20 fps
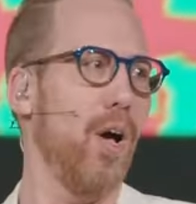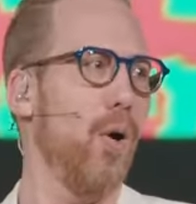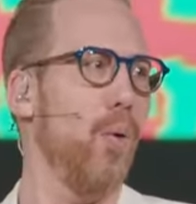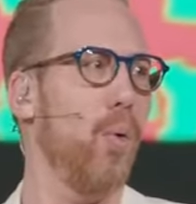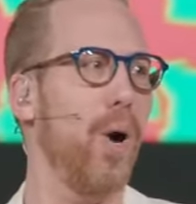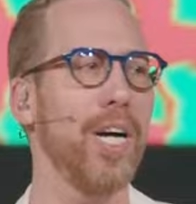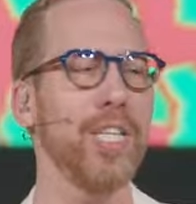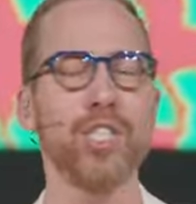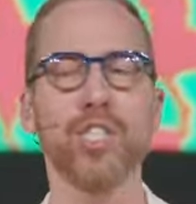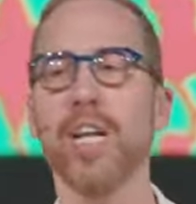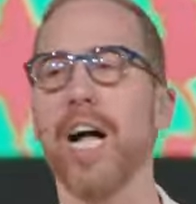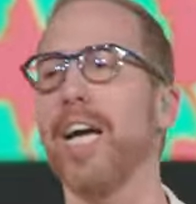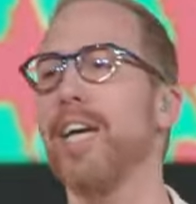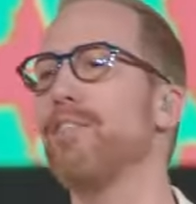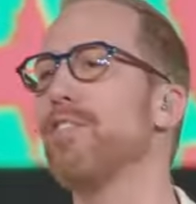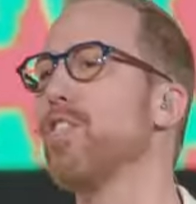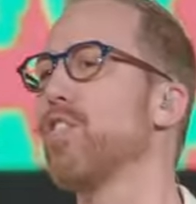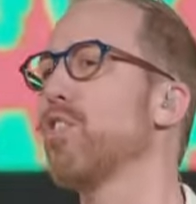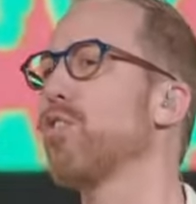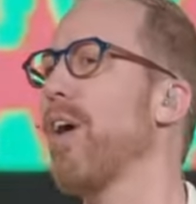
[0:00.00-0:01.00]
Why should I
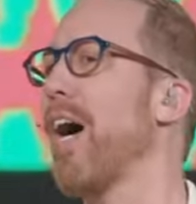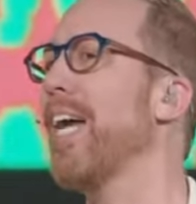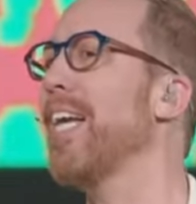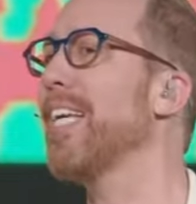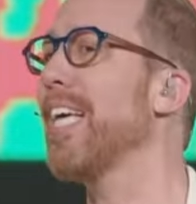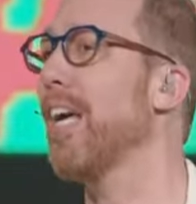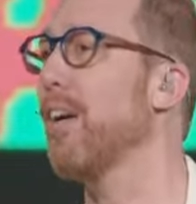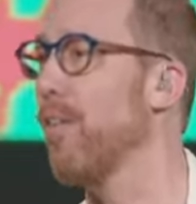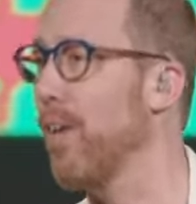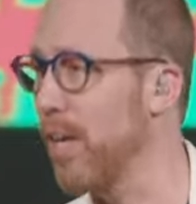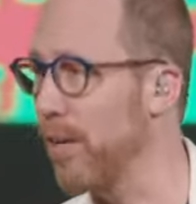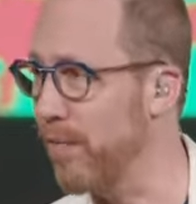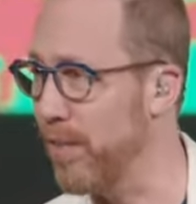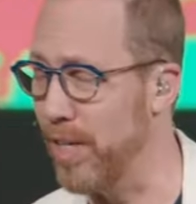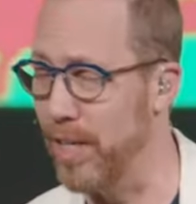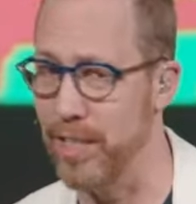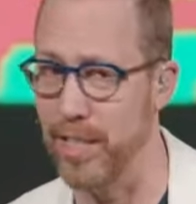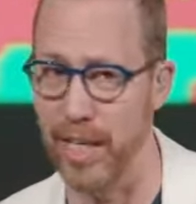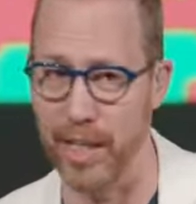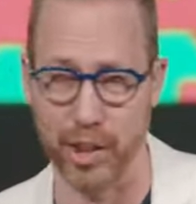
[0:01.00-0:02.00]
even try to get rid of an
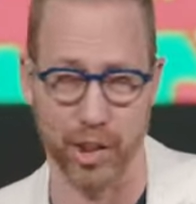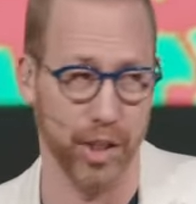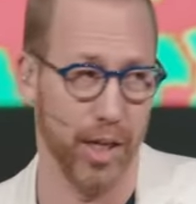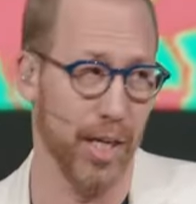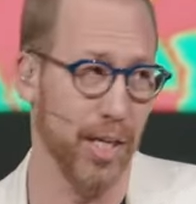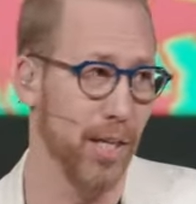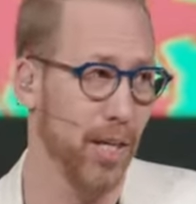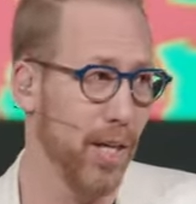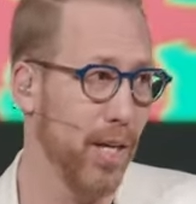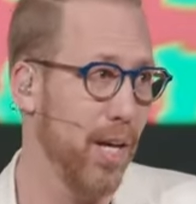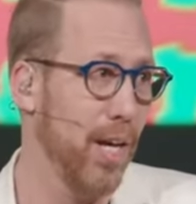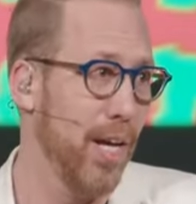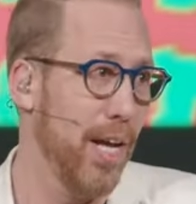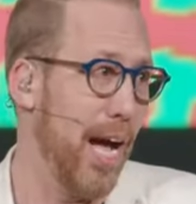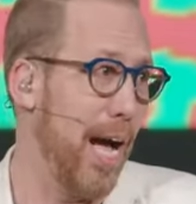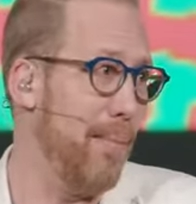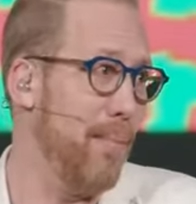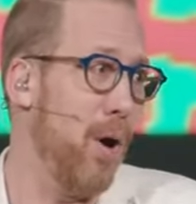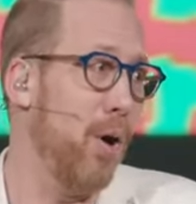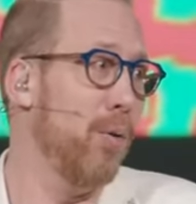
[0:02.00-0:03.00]
addiction?
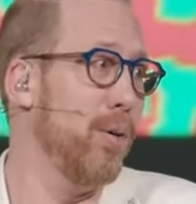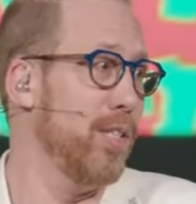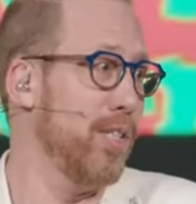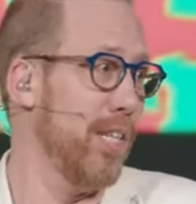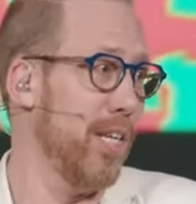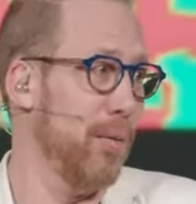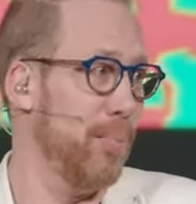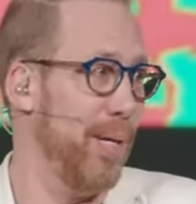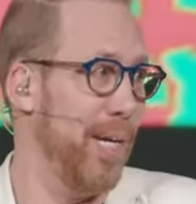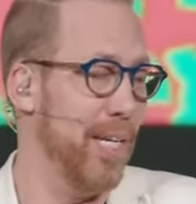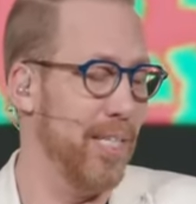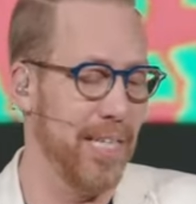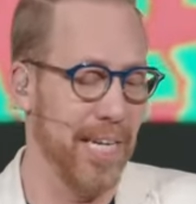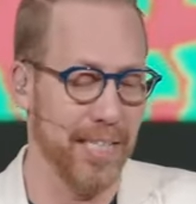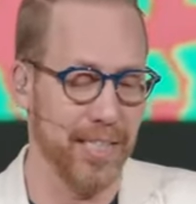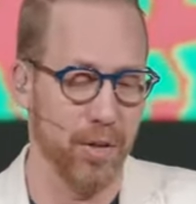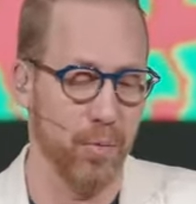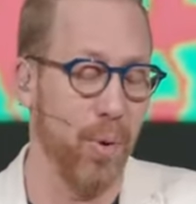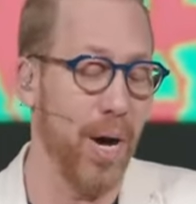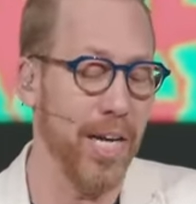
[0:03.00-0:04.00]
I'm always going to be
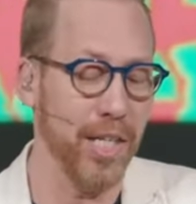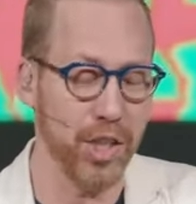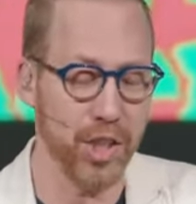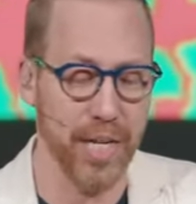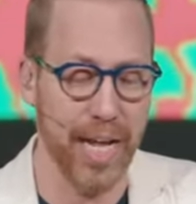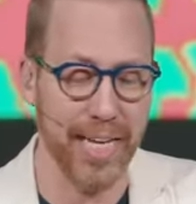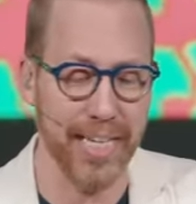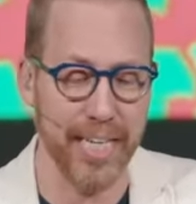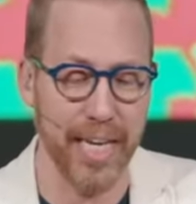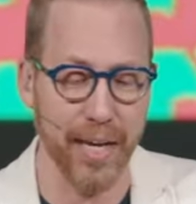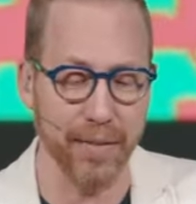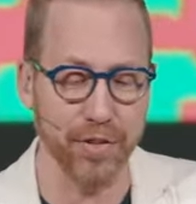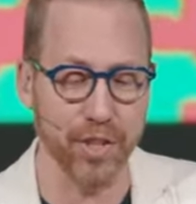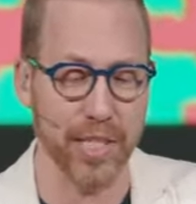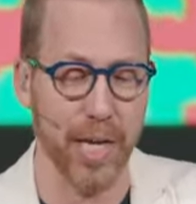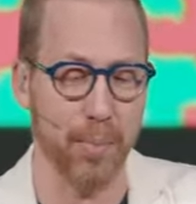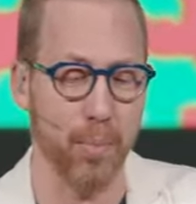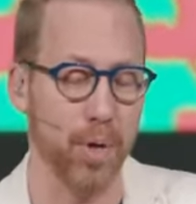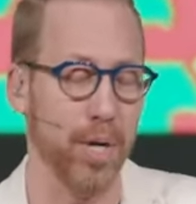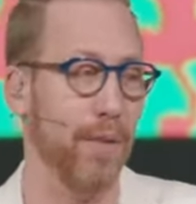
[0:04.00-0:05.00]
addicted. Why should I give
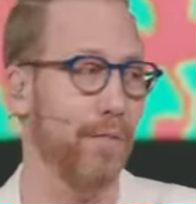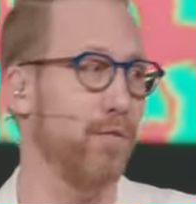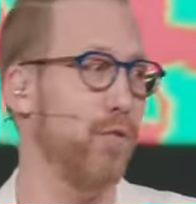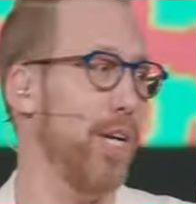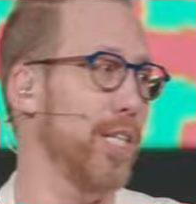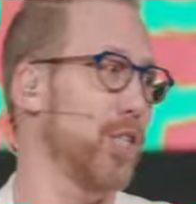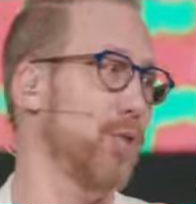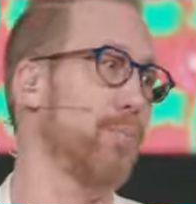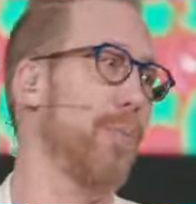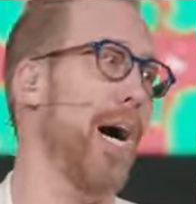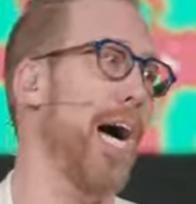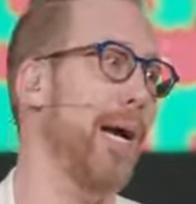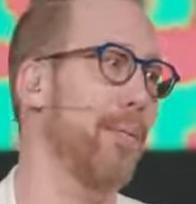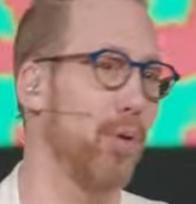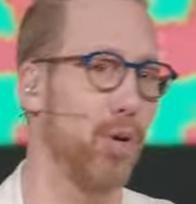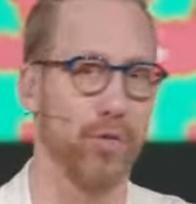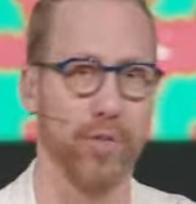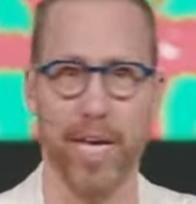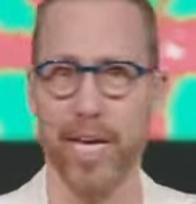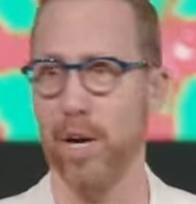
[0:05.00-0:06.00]
someone a French
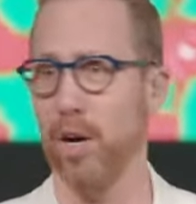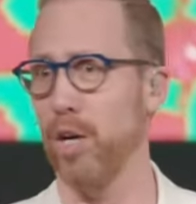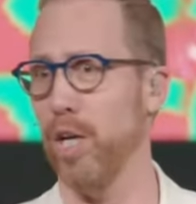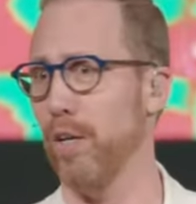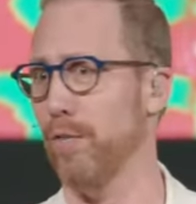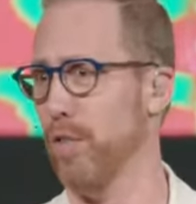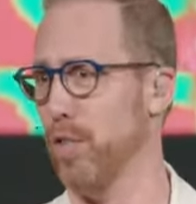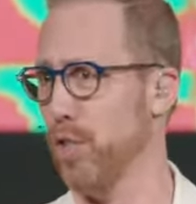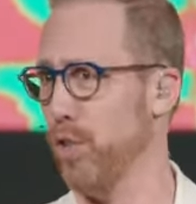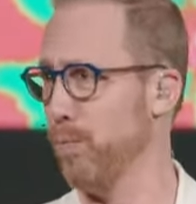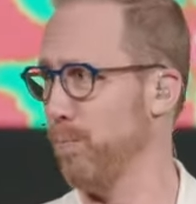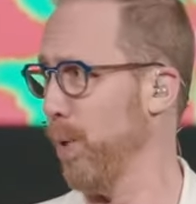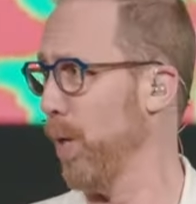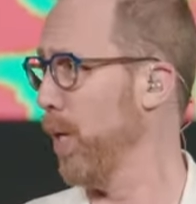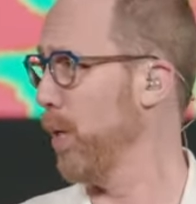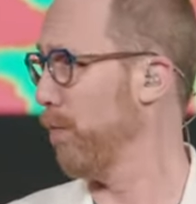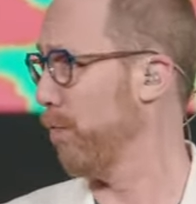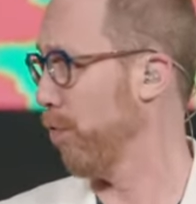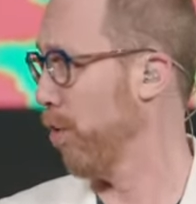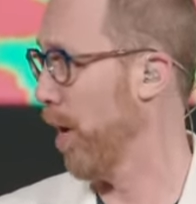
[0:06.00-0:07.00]
Bible? They don't even
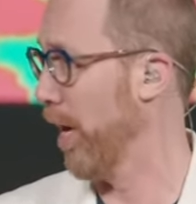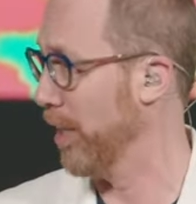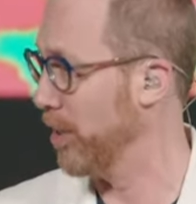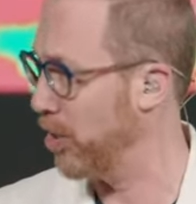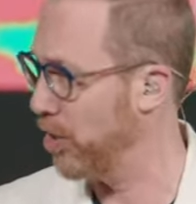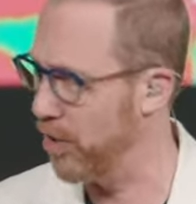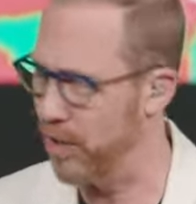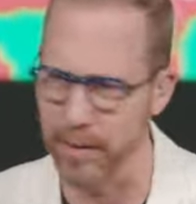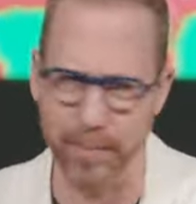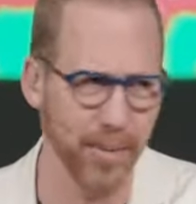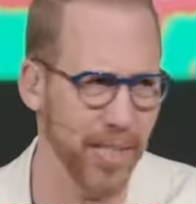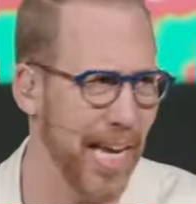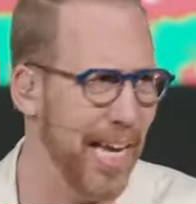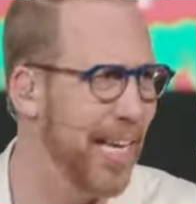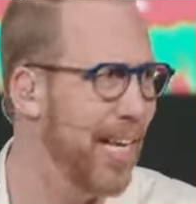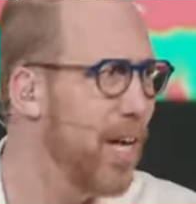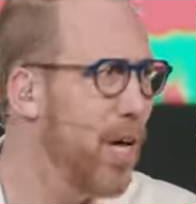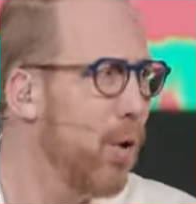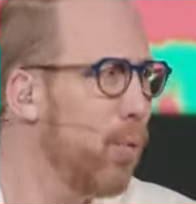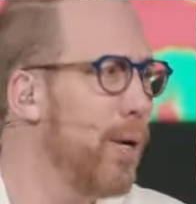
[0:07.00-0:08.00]
speak French. You know what I'm saying?
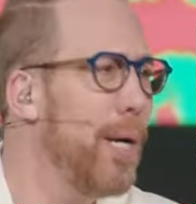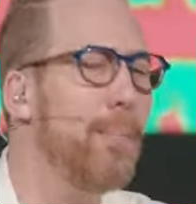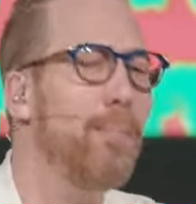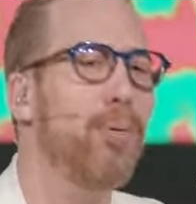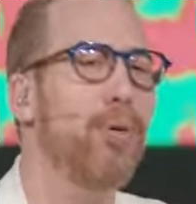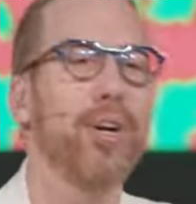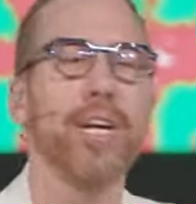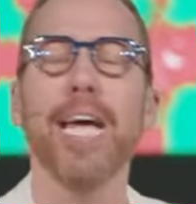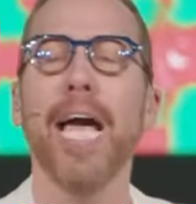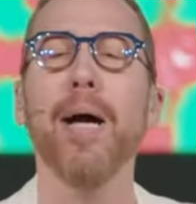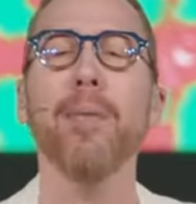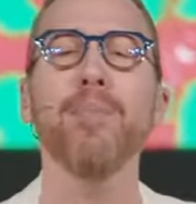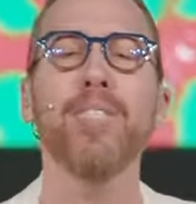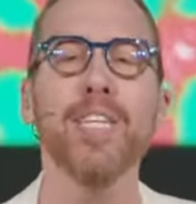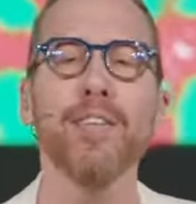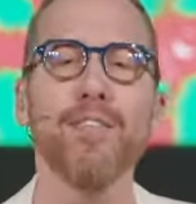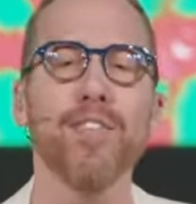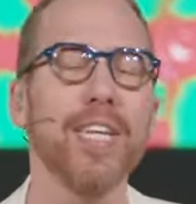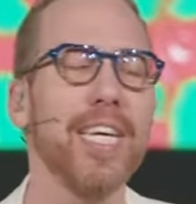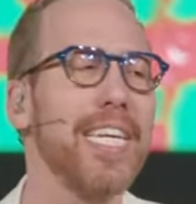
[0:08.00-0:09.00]
We
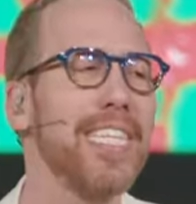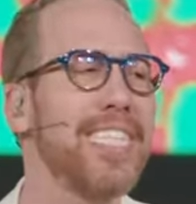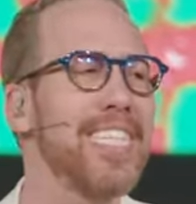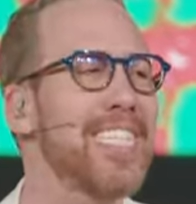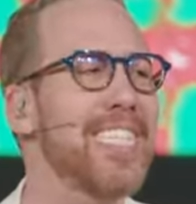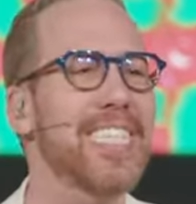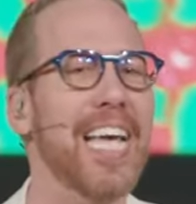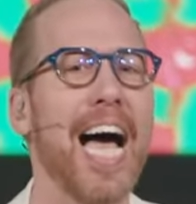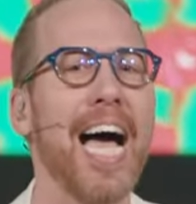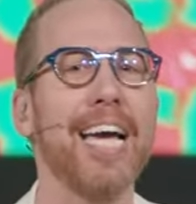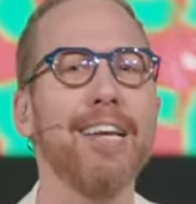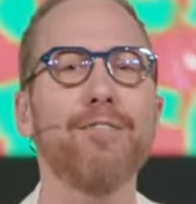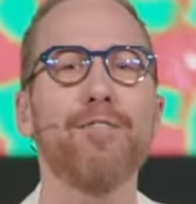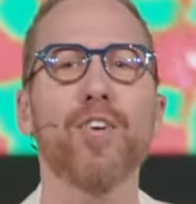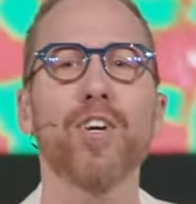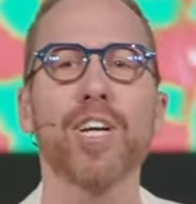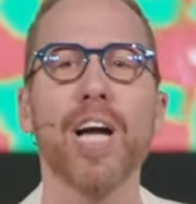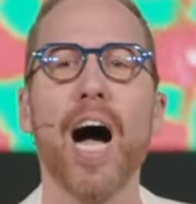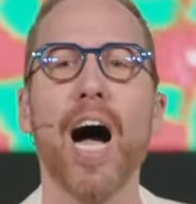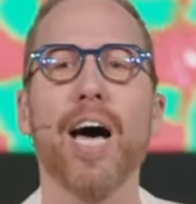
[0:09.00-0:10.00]
preemptively decide
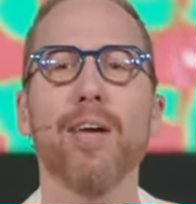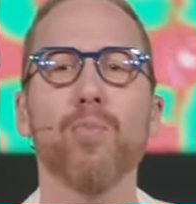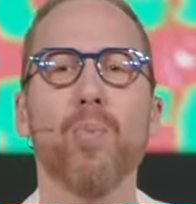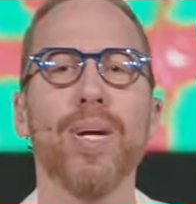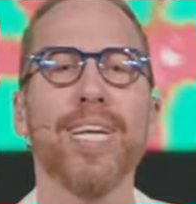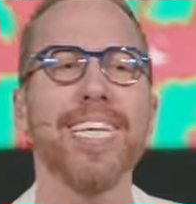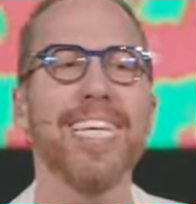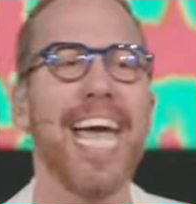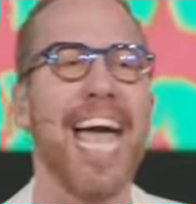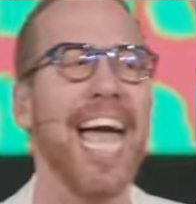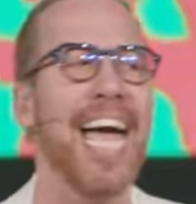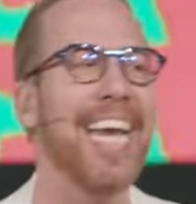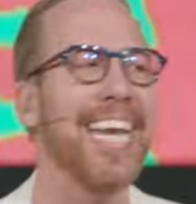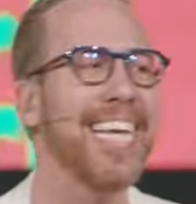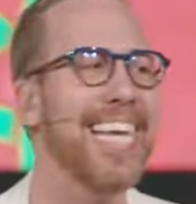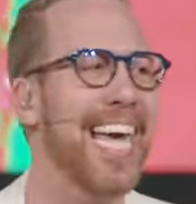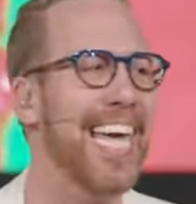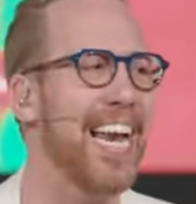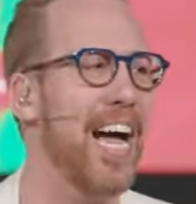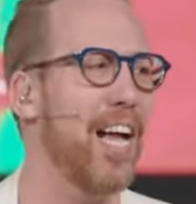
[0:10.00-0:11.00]
for God what he can
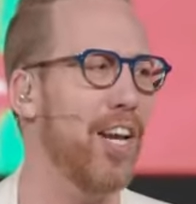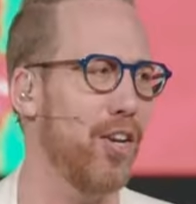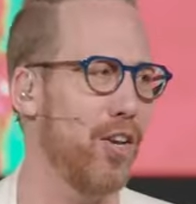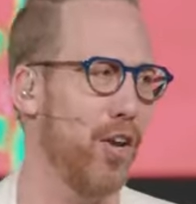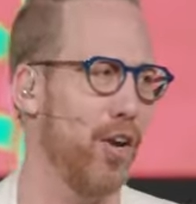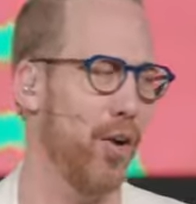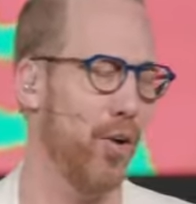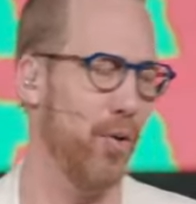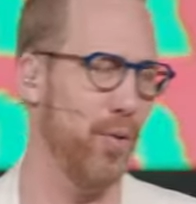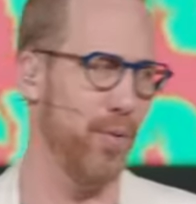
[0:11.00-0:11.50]
and cannot do.